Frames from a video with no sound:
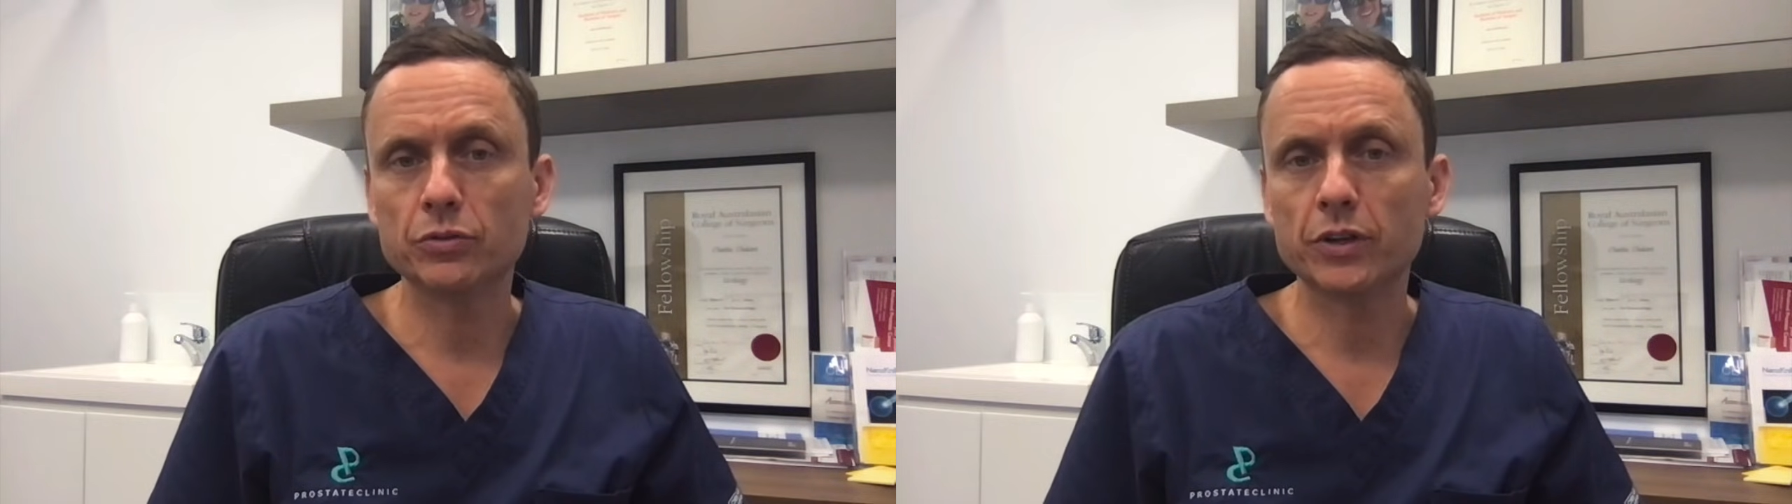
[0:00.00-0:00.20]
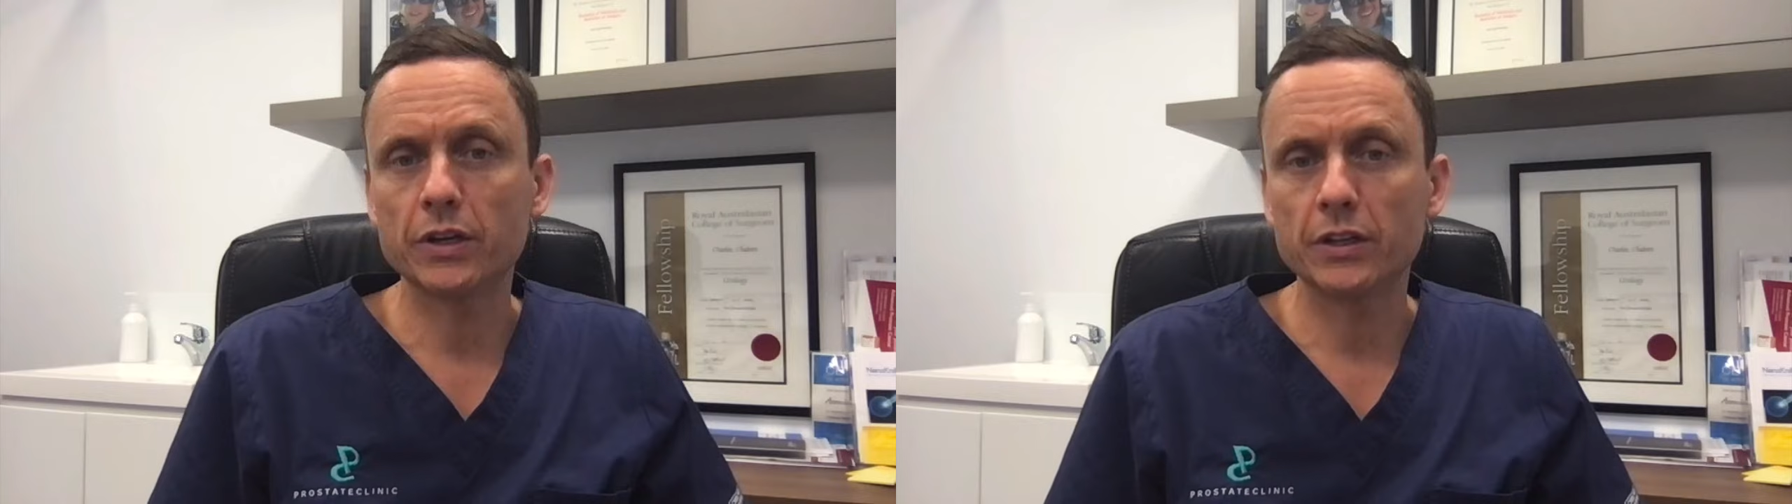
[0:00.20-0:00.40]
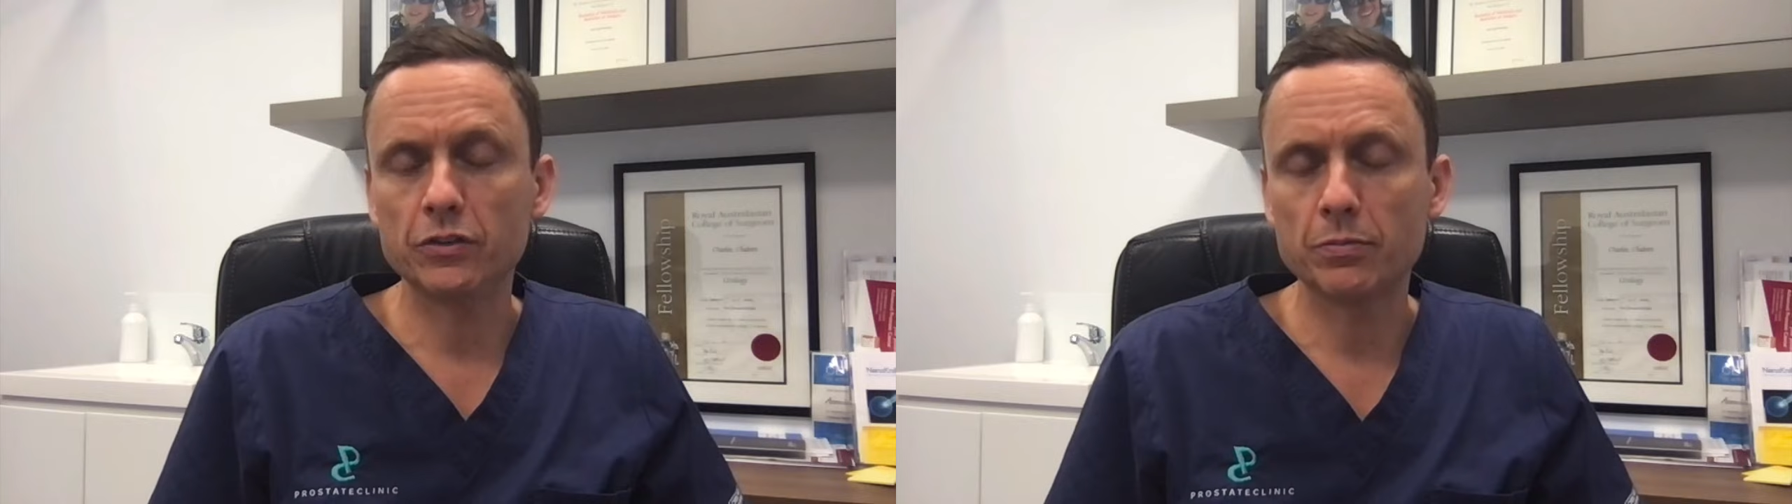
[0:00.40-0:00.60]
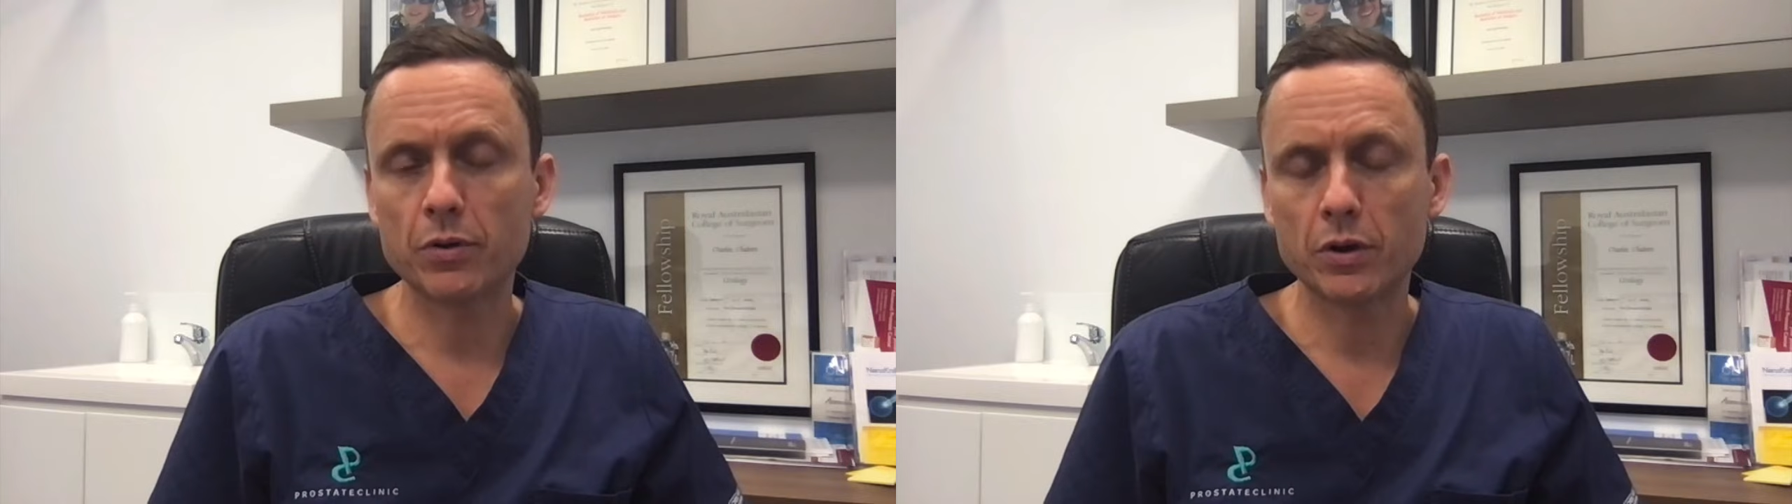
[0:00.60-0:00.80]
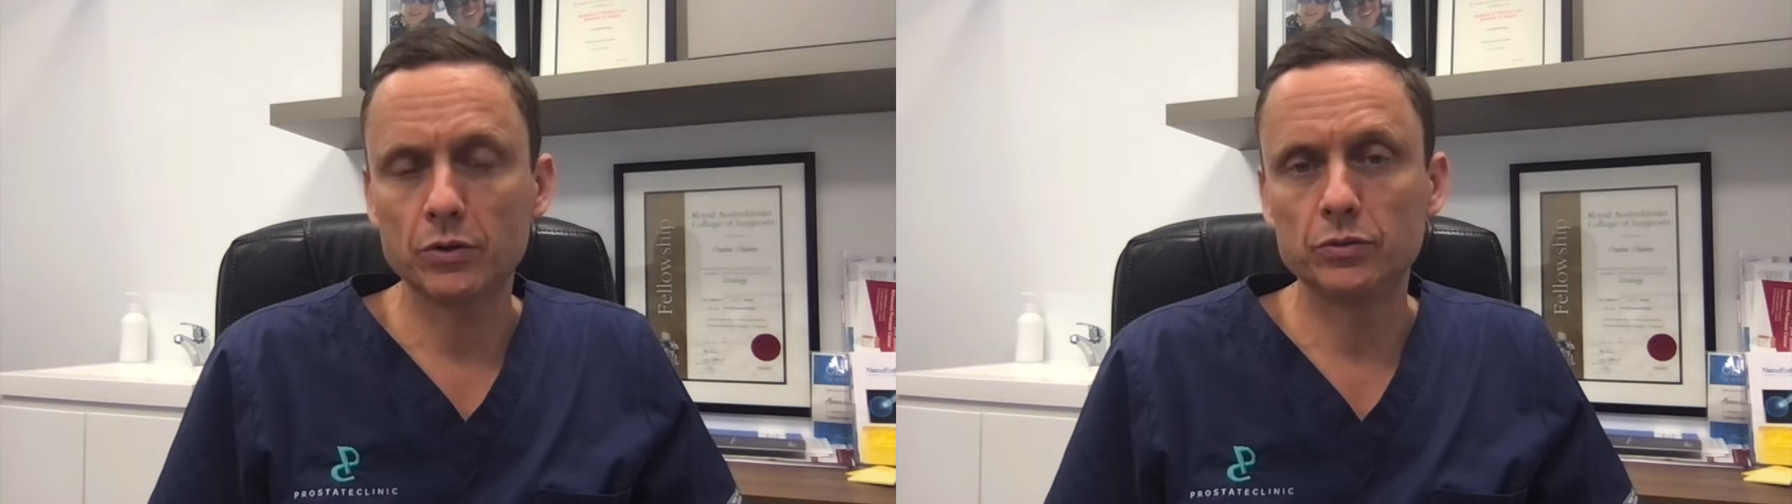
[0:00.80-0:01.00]
that is
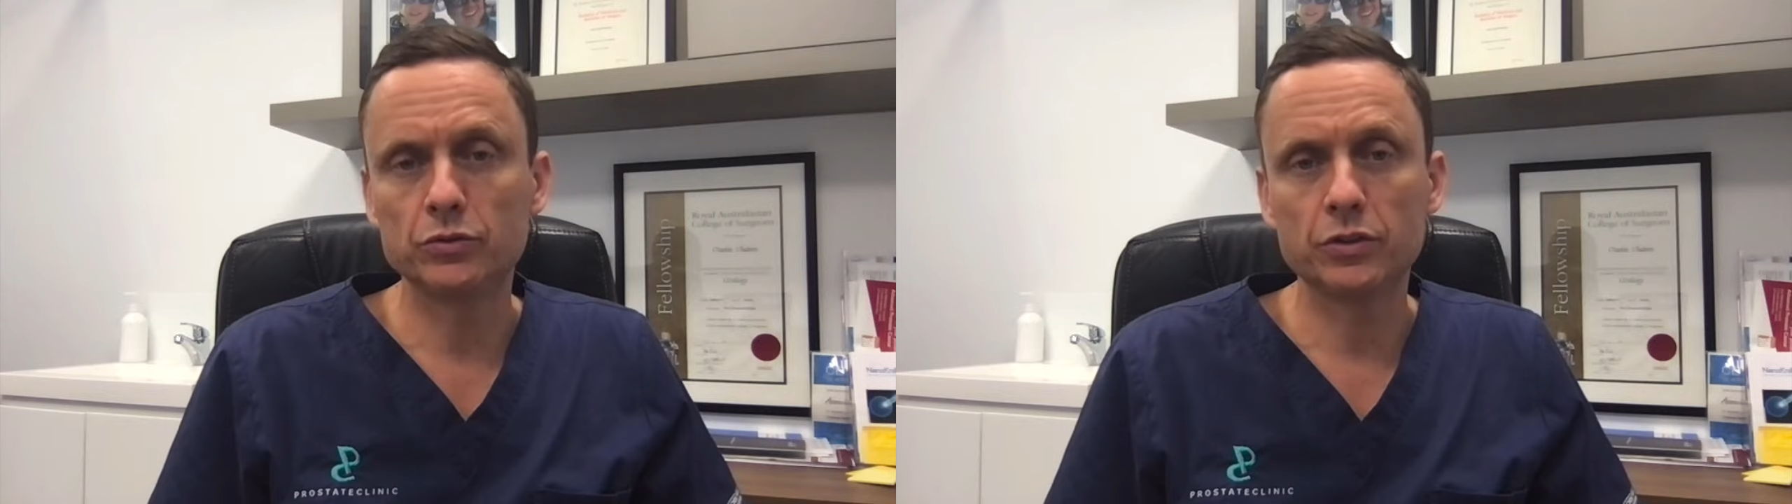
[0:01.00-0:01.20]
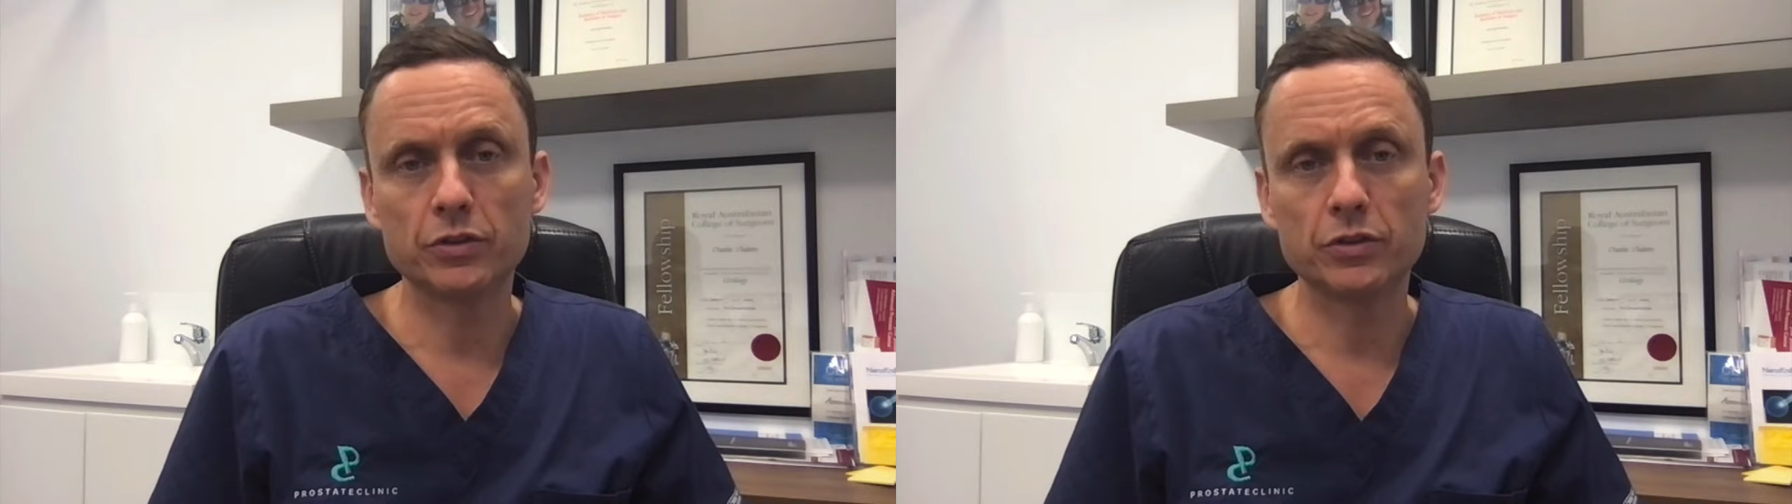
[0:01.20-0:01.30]
prone to